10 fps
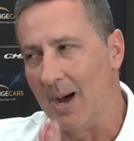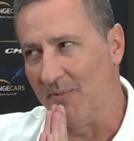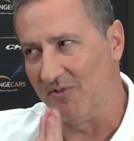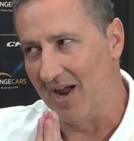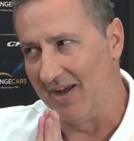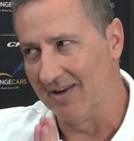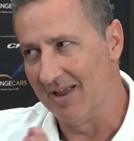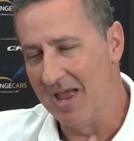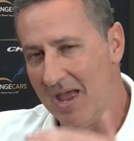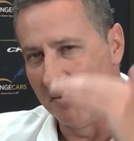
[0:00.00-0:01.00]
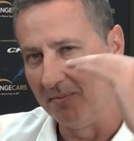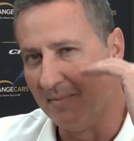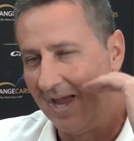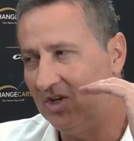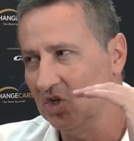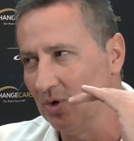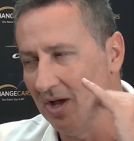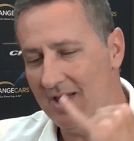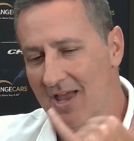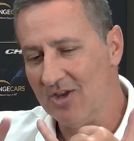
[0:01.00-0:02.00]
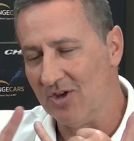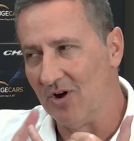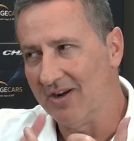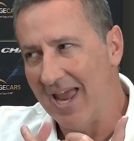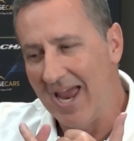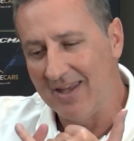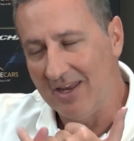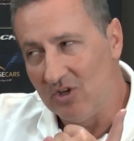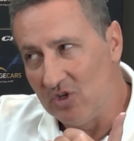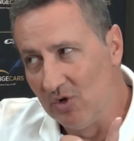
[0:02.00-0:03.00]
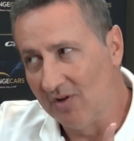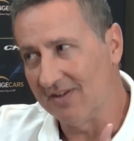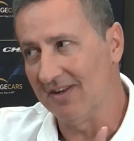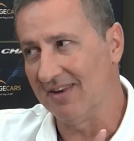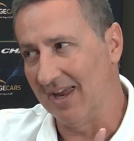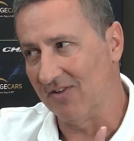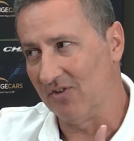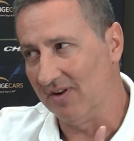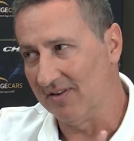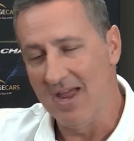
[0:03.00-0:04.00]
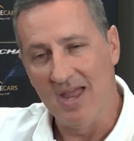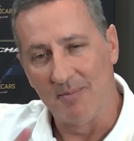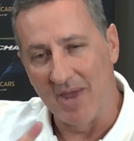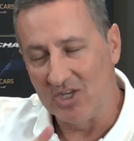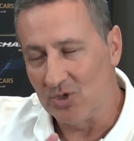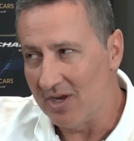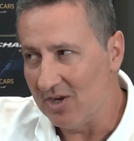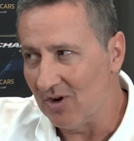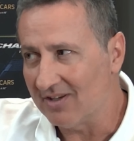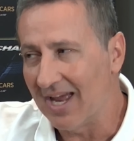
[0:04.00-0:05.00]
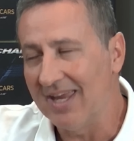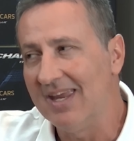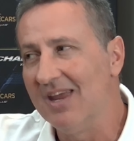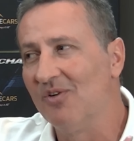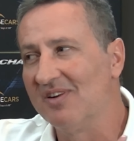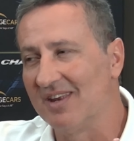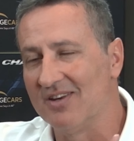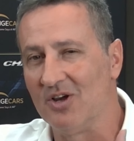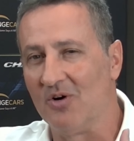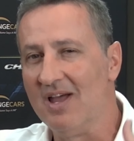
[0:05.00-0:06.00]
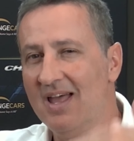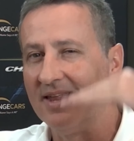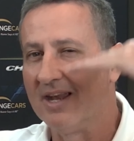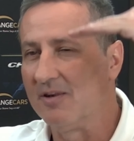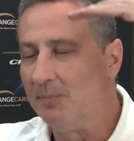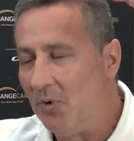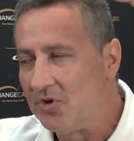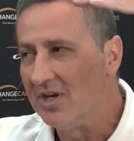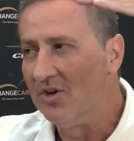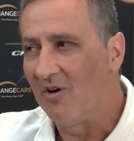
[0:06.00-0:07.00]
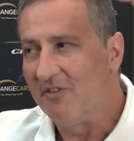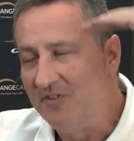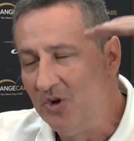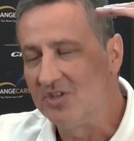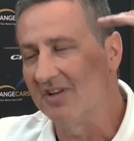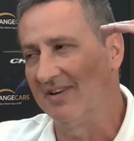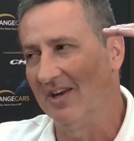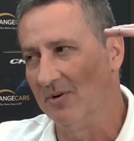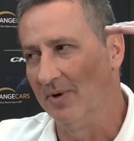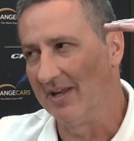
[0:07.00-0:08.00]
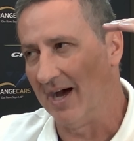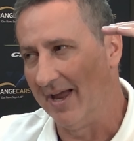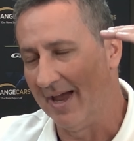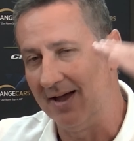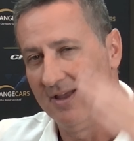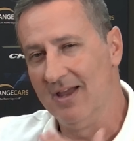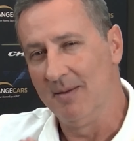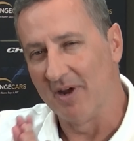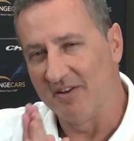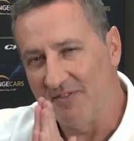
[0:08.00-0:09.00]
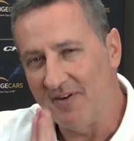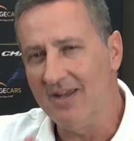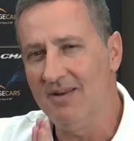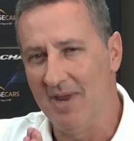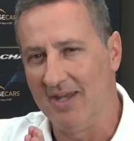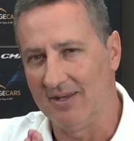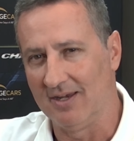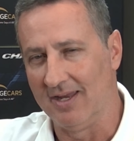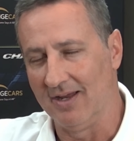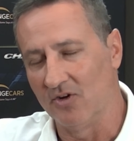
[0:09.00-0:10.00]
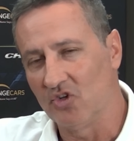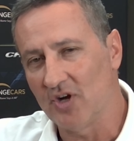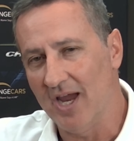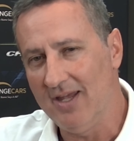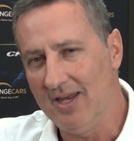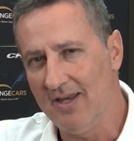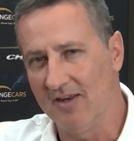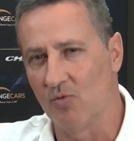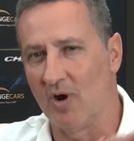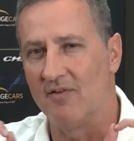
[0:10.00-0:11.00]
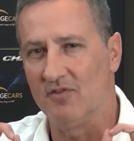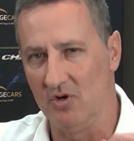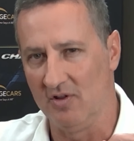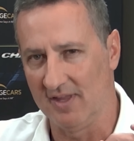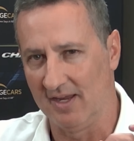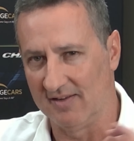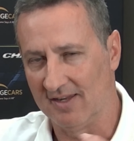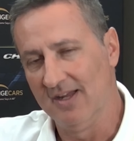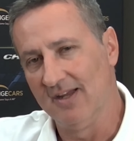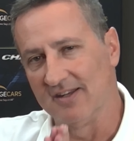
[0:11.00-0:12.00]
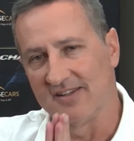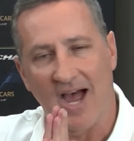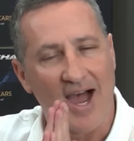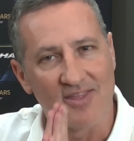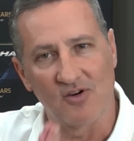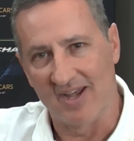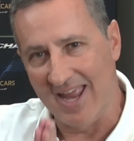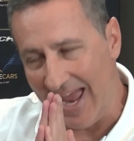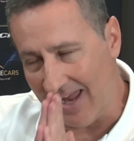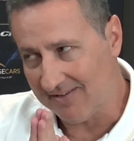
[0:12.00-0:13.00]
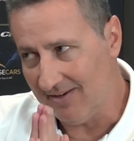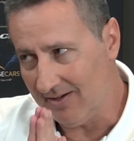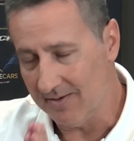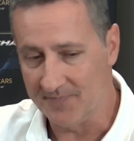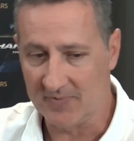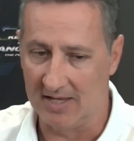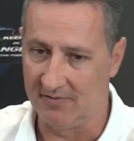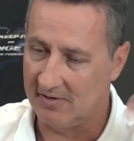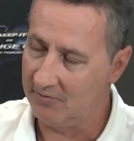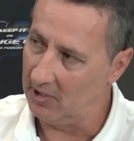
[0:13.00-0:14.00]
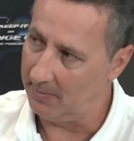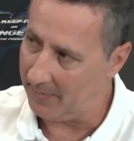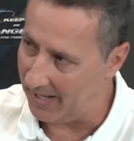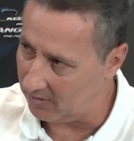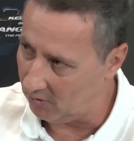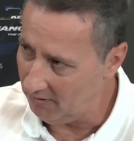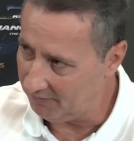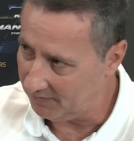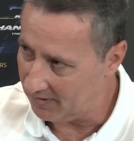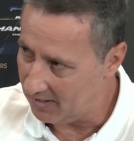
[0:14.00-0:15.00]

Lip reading: up front, Make sure you're not adding useless extras. Make sure you're not taking a residual that is pushing your future settlement higher. But fundamentally, a trade-in is one of two things. It's either an asset, if it's fully paid off,